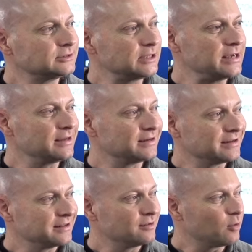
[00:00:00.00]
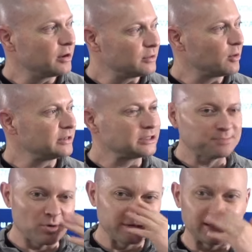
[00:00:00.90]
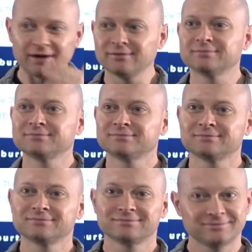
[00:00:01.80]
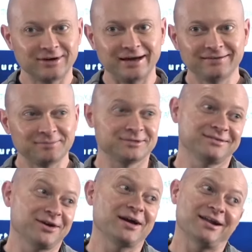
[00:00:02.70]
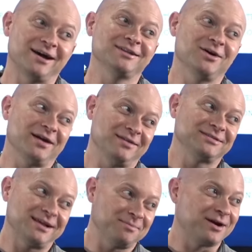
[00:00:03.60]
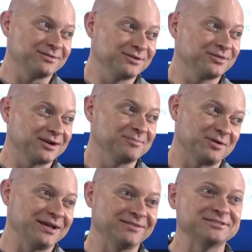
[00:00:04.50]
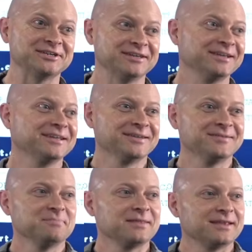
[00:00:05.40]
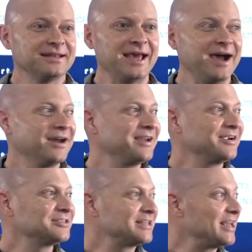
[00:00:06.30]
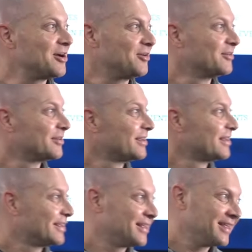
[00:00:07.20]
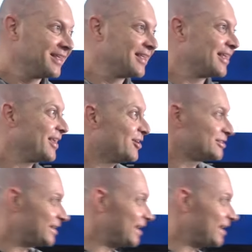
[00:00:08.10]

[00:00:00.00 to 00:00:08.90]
See, what is, what is his point there? Right? y'all got a hot dog outside a bar at 2.30 in the morning, haven't you? Now, here's the deal. Here's the